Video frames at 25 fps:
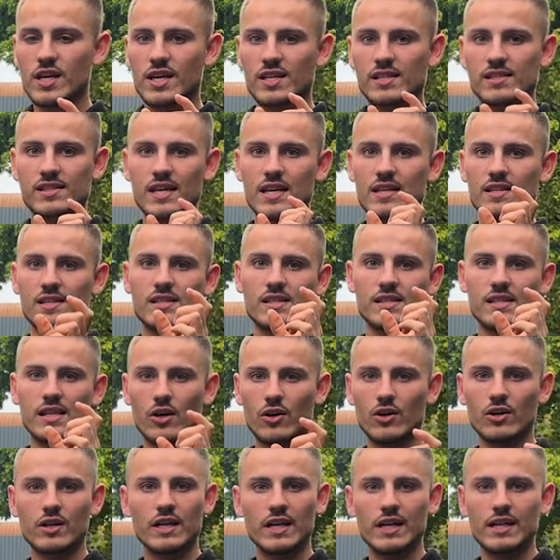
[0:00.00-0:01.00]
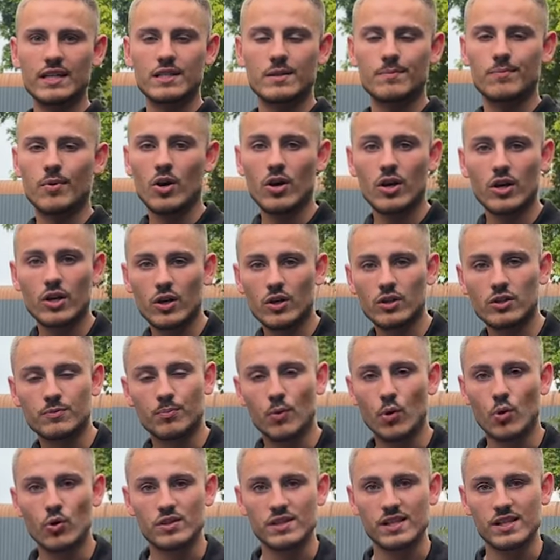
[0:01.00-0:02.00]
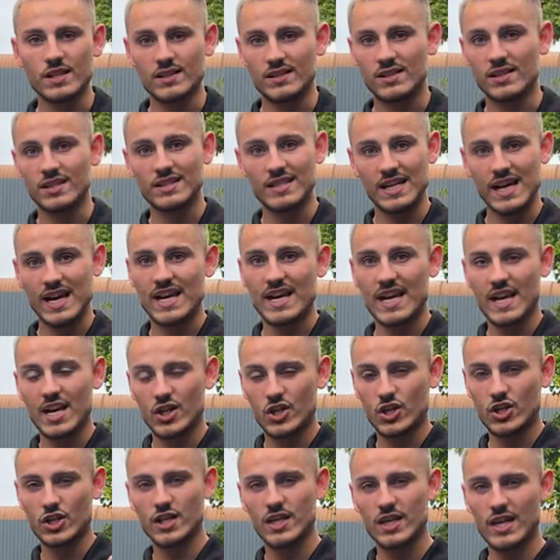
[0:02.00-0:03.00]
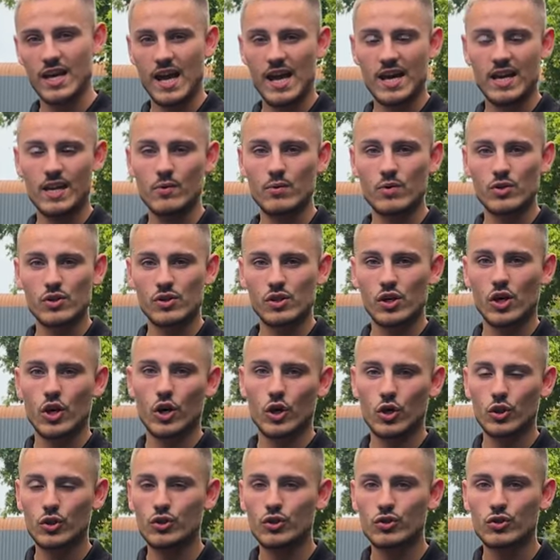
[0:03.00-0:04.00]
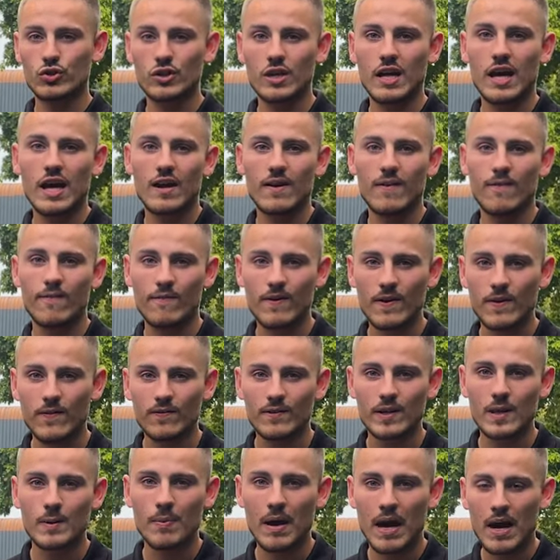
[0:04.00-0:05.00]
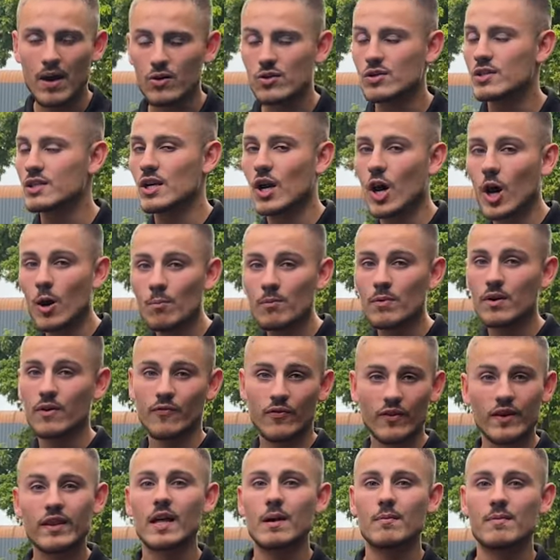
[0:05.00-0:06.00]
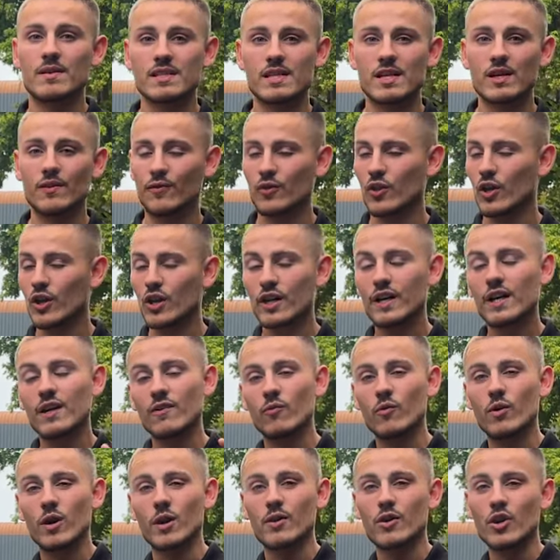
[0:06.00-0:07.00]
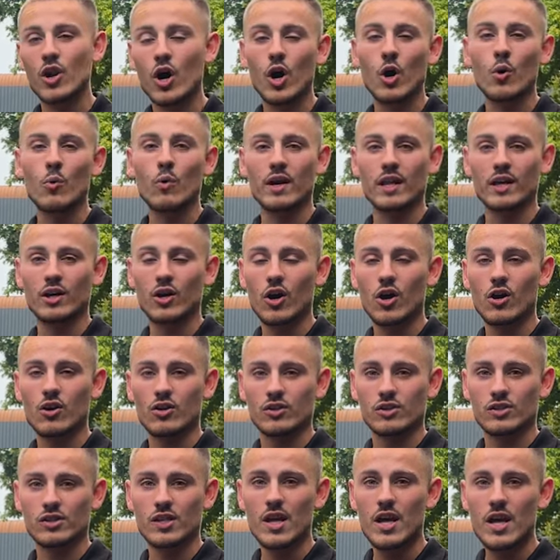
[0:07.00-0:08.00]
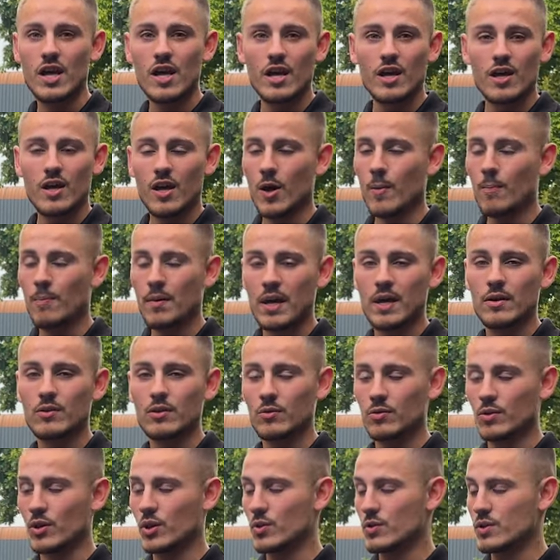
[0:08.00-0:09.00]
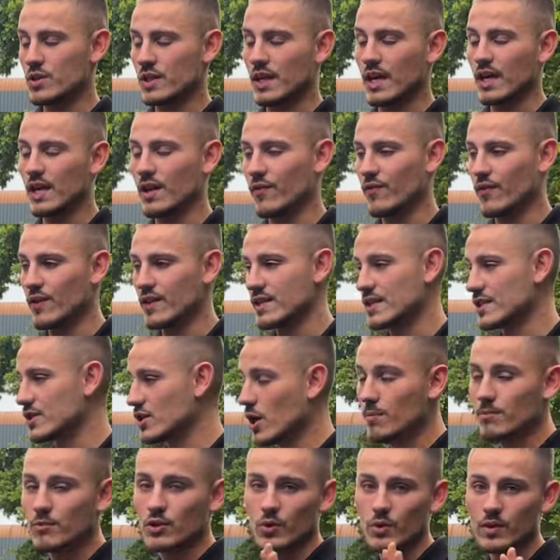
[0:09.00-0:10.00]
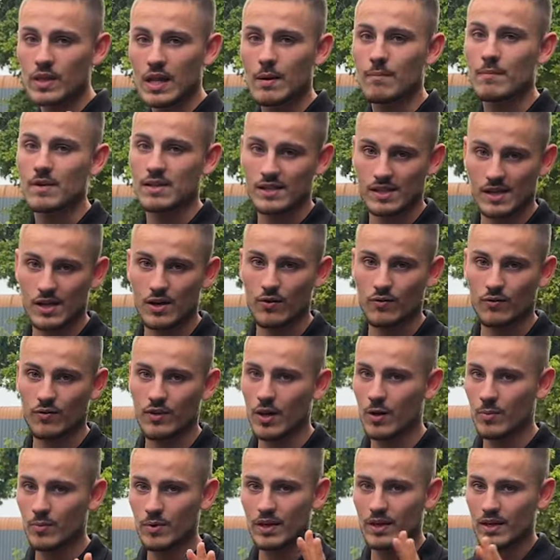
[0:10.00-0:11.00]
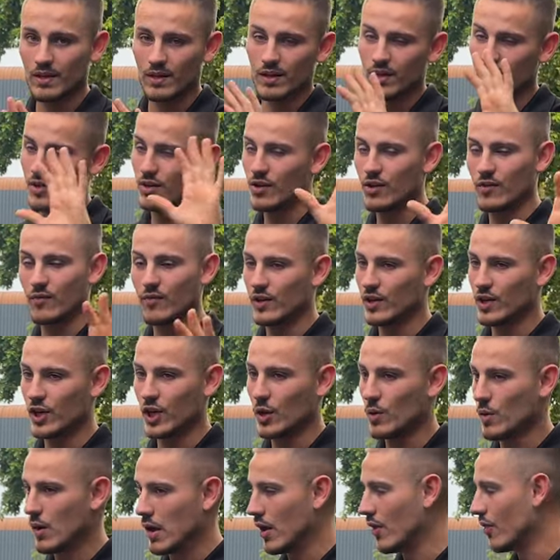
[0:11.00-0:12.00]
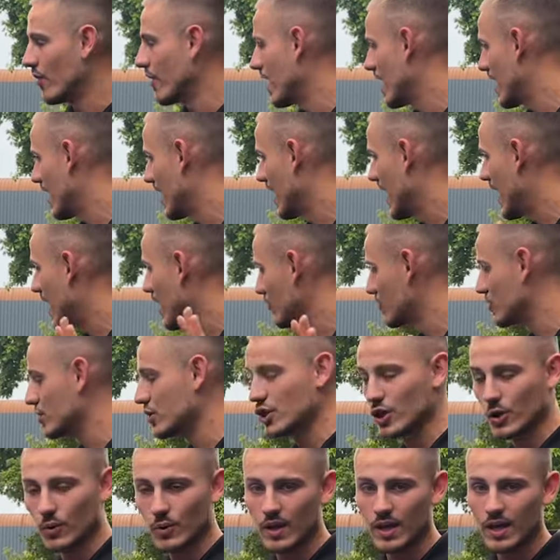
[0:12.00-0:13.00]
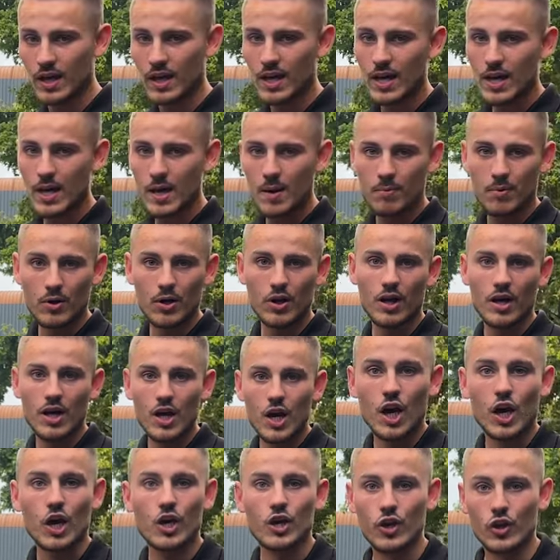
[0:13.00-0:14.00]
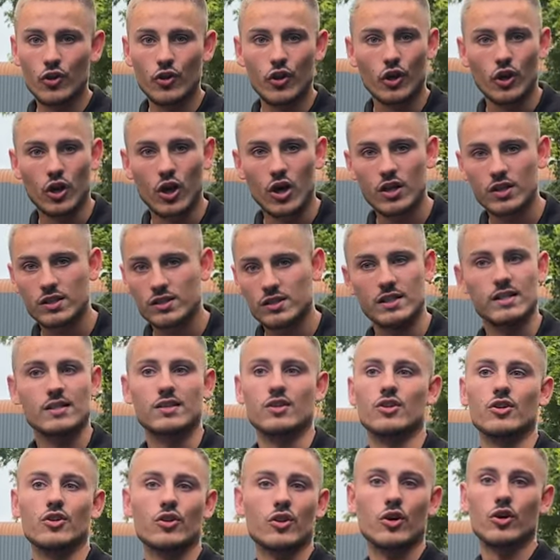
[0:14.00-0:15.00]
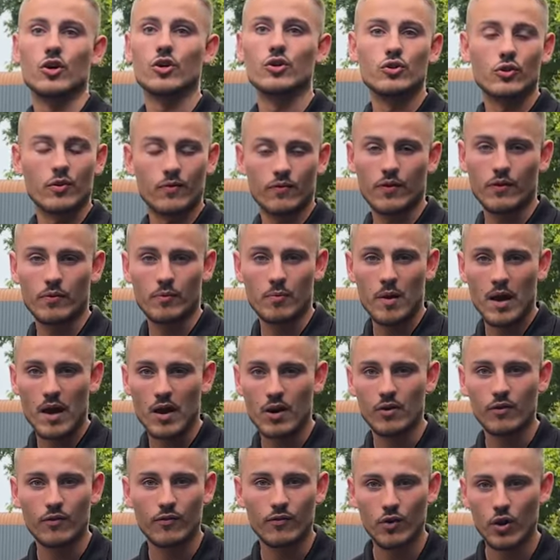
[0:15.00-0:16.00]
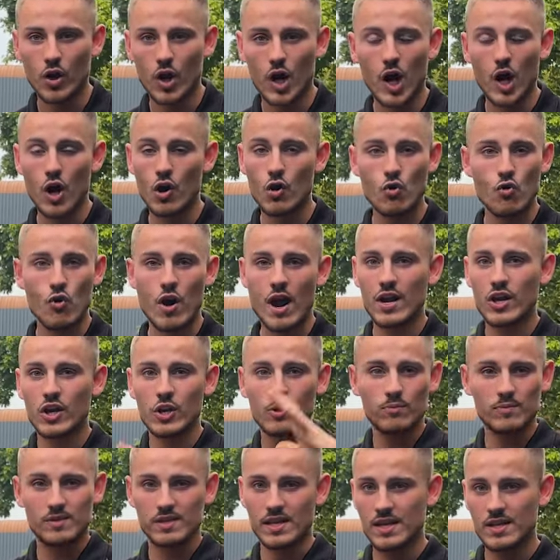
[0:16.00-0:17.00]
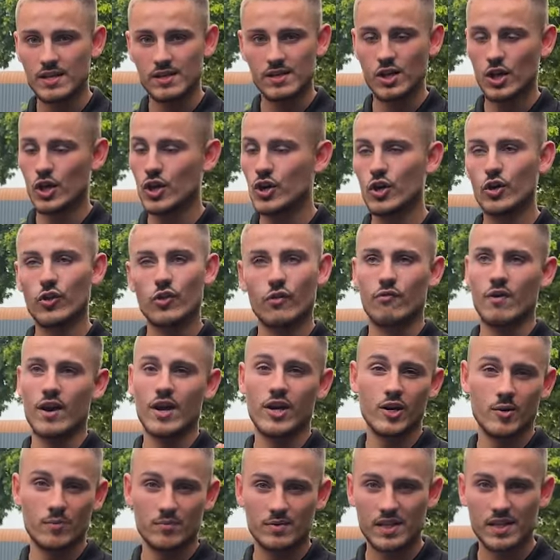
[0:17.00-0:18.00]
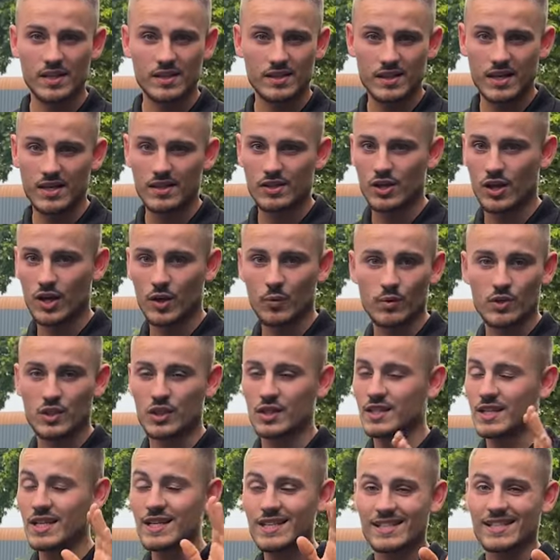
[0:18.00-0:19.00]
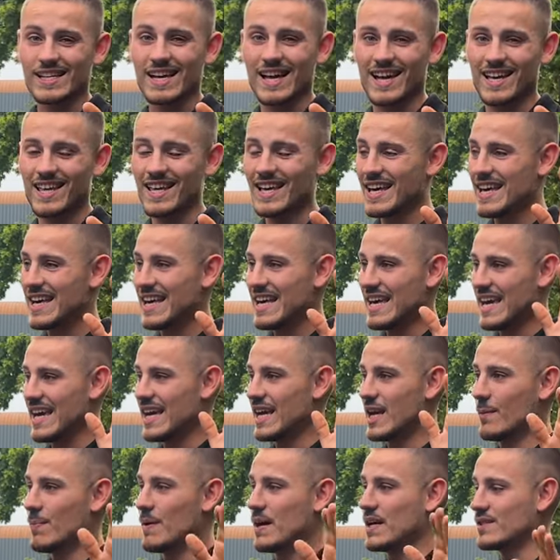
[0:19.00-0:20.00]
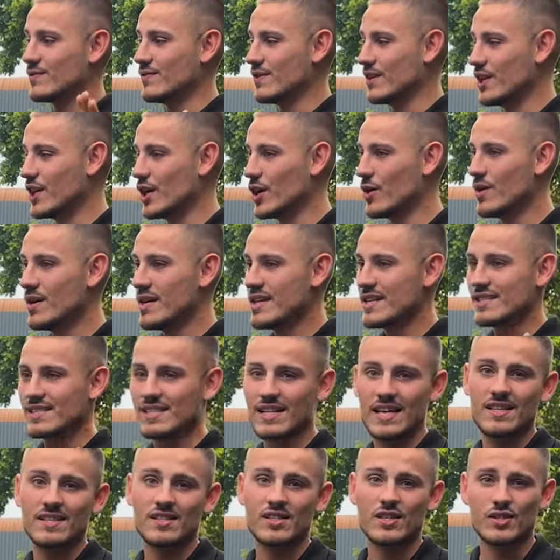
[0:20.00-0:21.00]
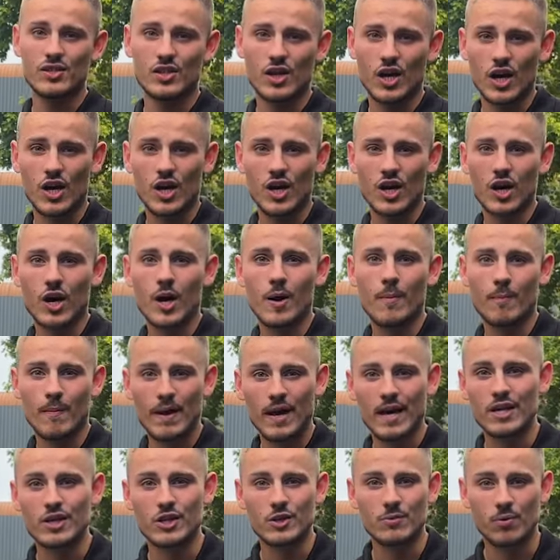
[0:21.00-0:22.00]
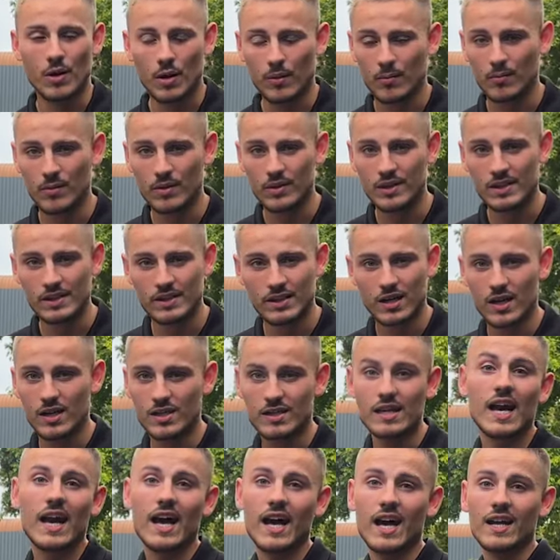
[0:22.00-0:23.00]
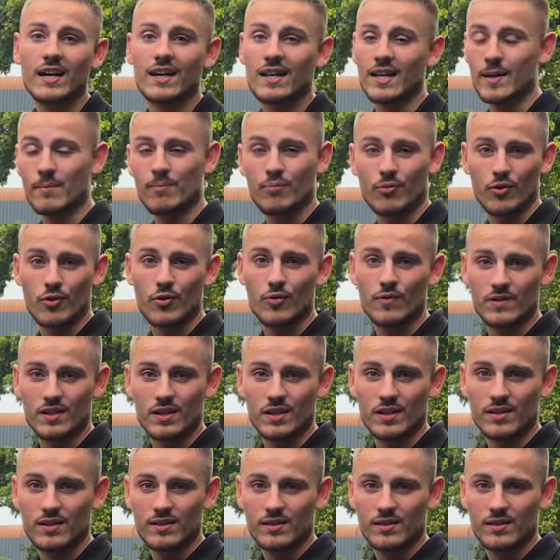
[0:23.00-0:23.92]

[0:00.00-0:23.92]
a sensor that I needed to buy, and I bought it today actually, and it was one hundred and fifty pounds, and I'm gonna fit that myself because I don't even wanna know what it costs a B M W to get it fitted. So I'm doing that myself. There'll be another video on that and how to do it, but another cost is another one hundred and fifty pounds for a, a random sensor, another random sensor that's gone, which I did say in a past video, sensors are a major problem on these cars, and it proves it.